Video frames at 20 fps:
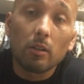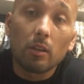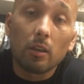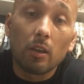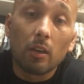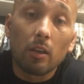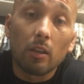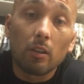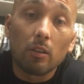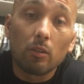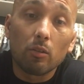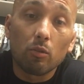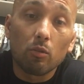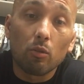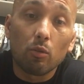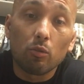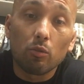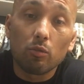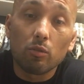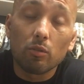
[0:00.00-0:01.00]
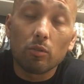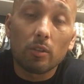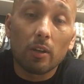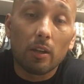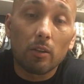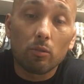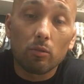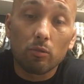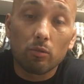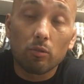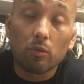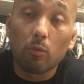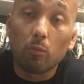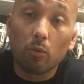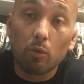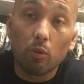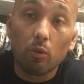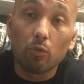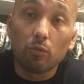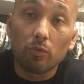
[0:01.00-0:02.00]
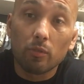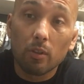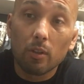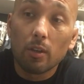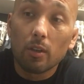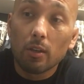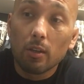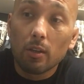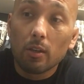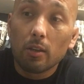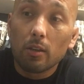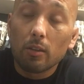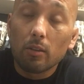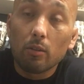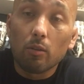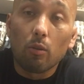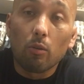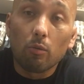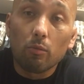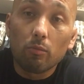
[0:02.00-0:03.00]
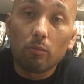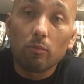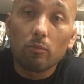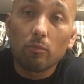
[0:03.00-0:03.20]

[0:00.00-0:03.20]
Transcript: And you know, you just got some of those, you know,